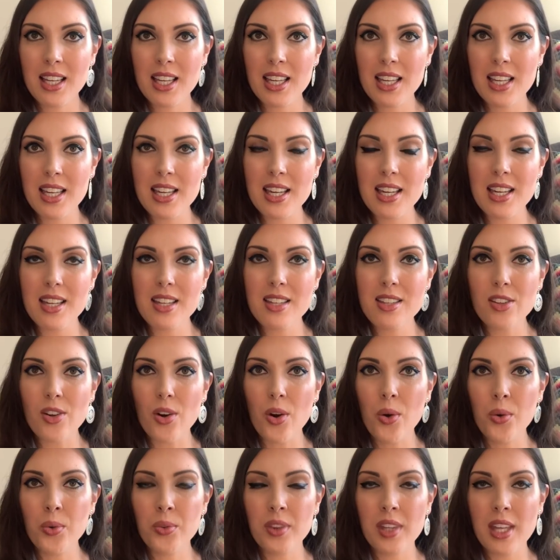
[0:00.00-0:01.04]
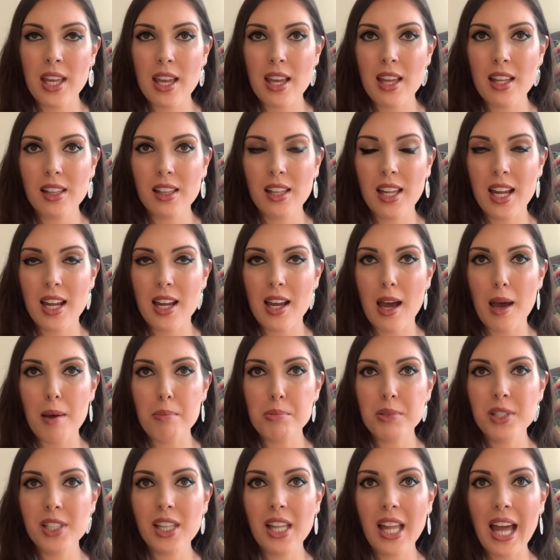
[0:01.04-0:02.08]
He is only like a
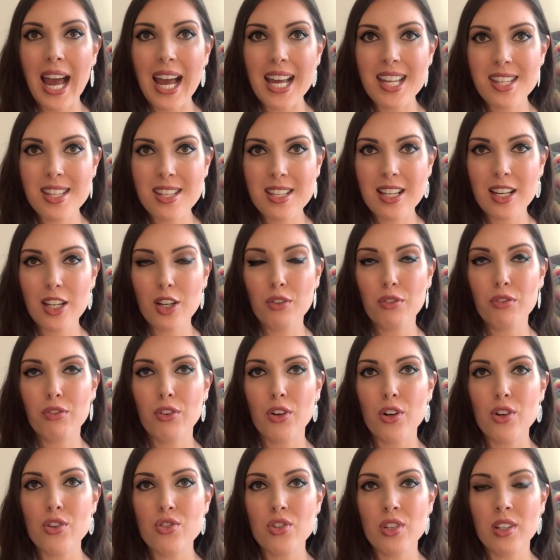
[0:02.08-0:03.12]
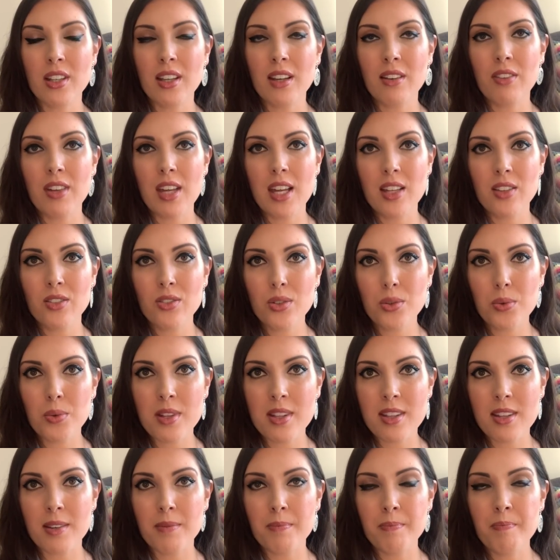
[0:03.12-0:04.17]
plastic version of
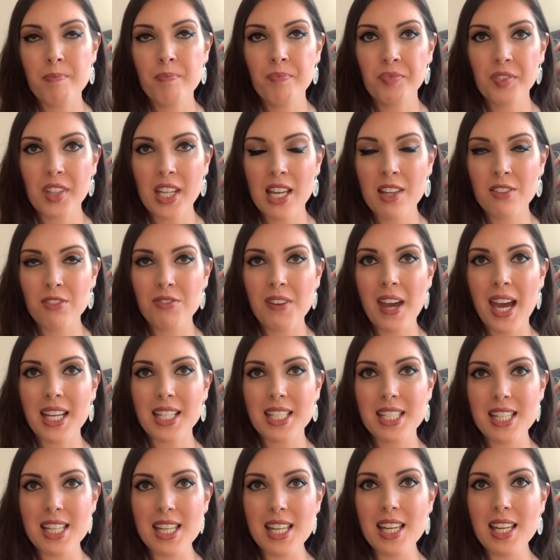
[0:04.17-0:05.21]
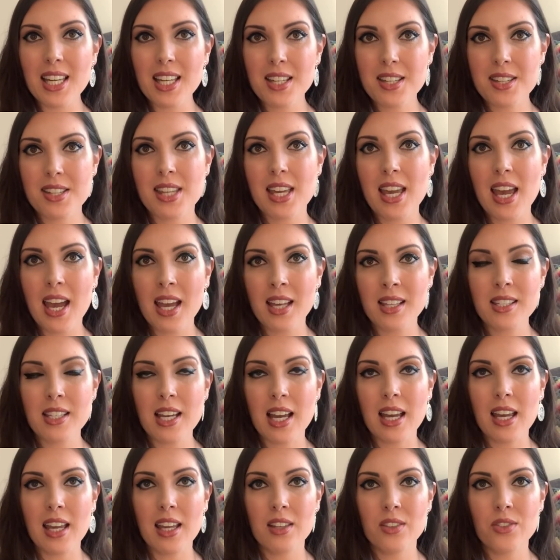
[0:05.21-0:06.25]
Hinduism. In fact, he is the
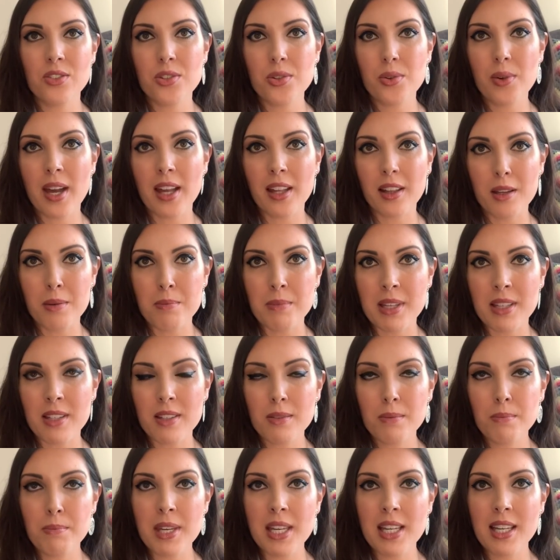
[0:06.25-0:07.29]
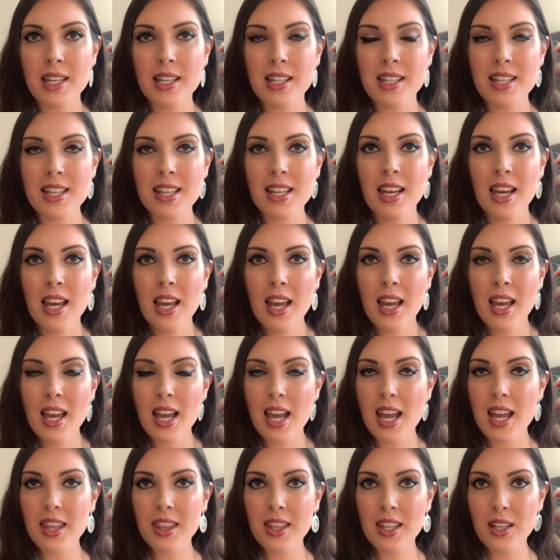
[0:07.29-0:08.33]
anti-Hindu element because
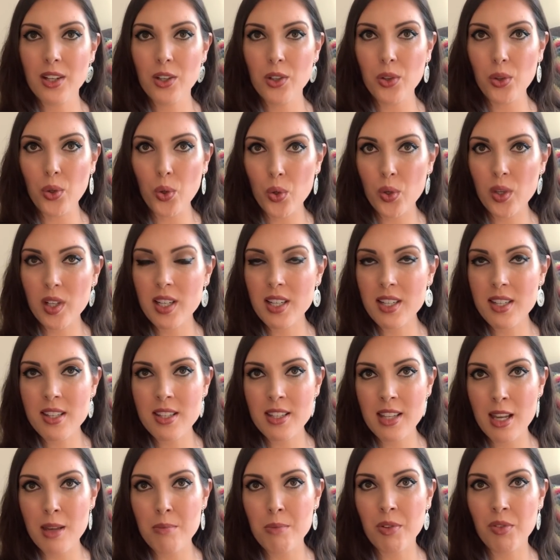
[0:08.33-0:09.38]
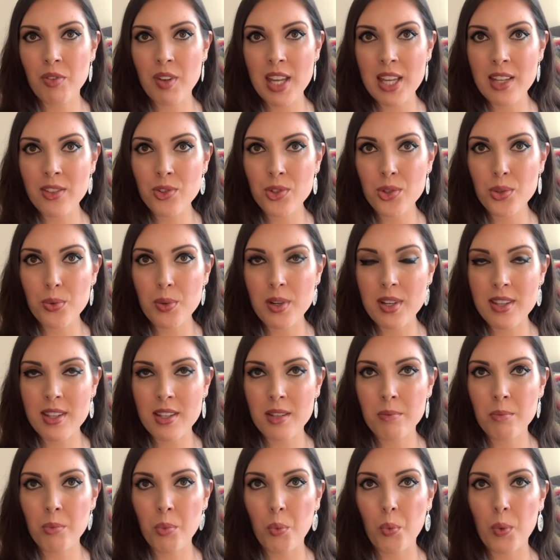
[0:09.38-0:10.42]
in the glorious name of
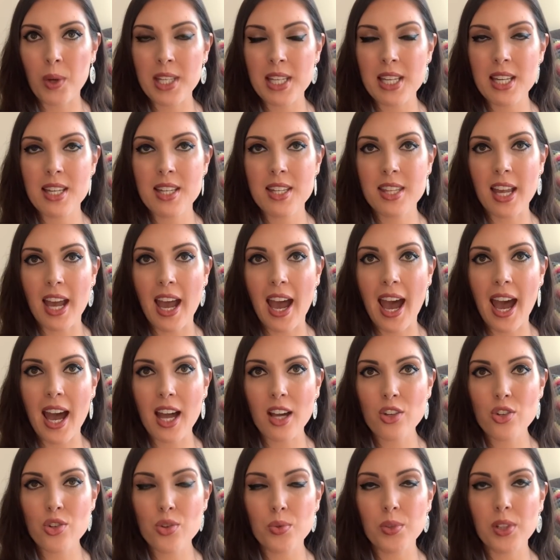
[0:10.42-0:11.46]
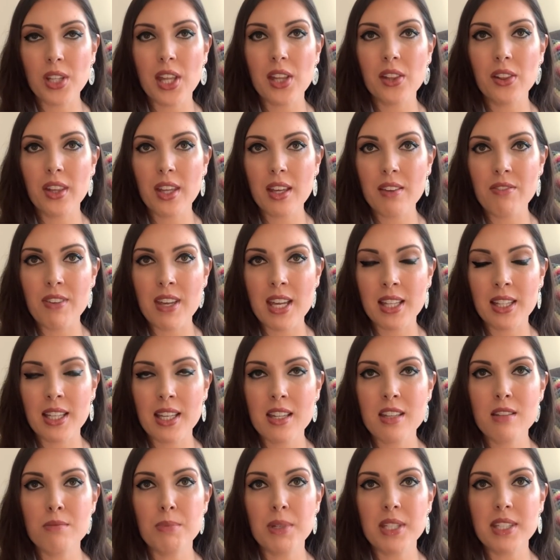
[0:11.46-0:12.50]
Hinduism, what he is actually living
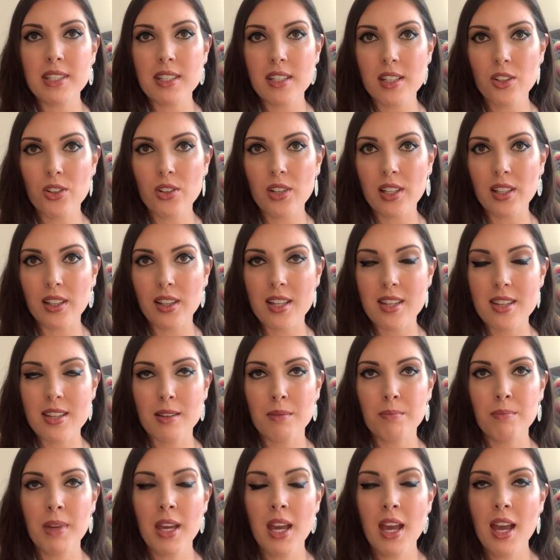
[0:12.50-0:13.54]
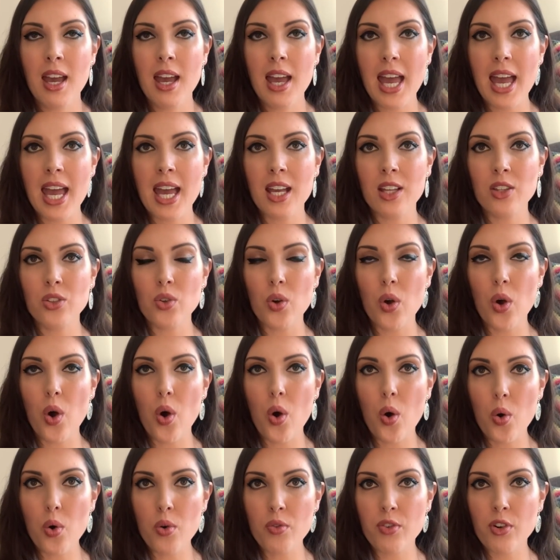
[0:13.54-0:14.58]
is materialism and
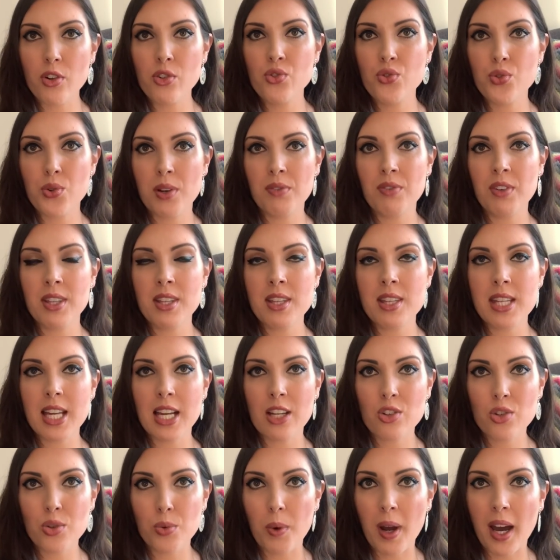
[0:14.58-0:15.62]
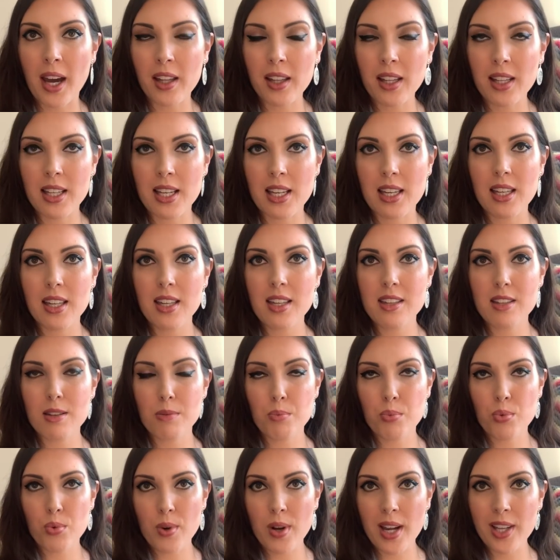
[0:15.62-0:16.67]
overdriven sexuality. He's a
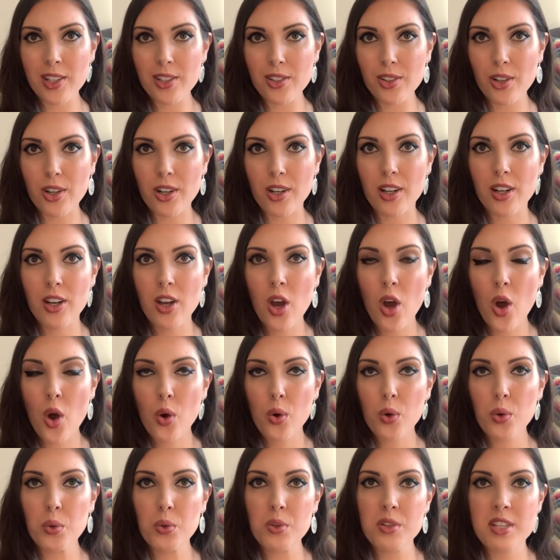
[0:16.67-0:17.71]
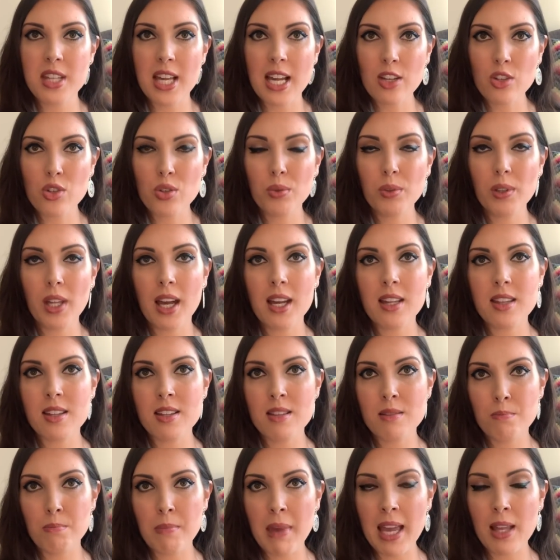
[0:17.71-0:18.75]
predator who
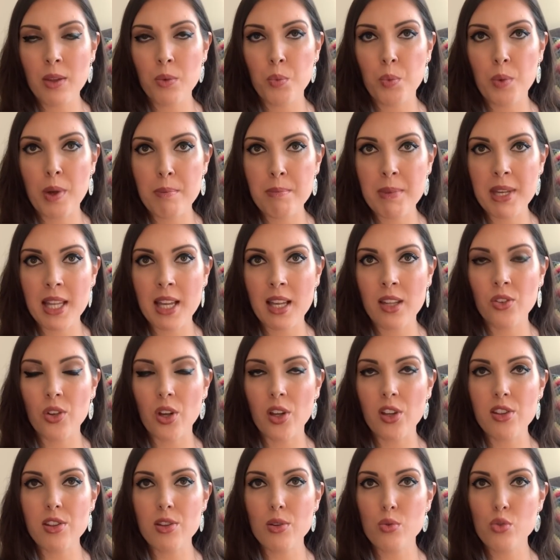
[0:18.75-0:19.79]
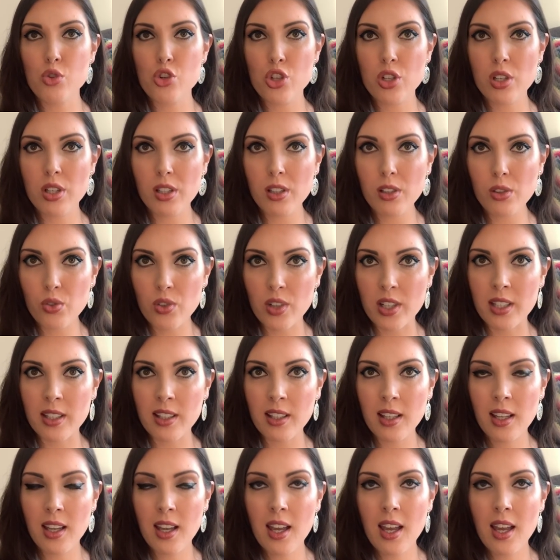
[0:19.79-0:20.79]
sexualizes men, women, and also children.